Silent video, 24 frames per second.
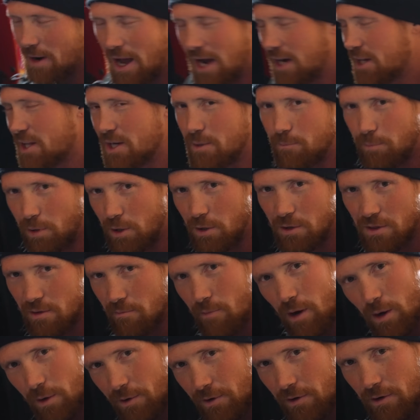not gonna pull the
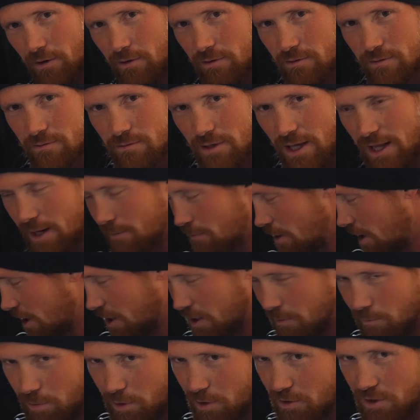motor and I'm not
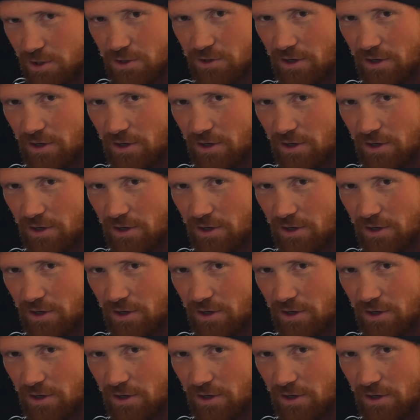gonna pull the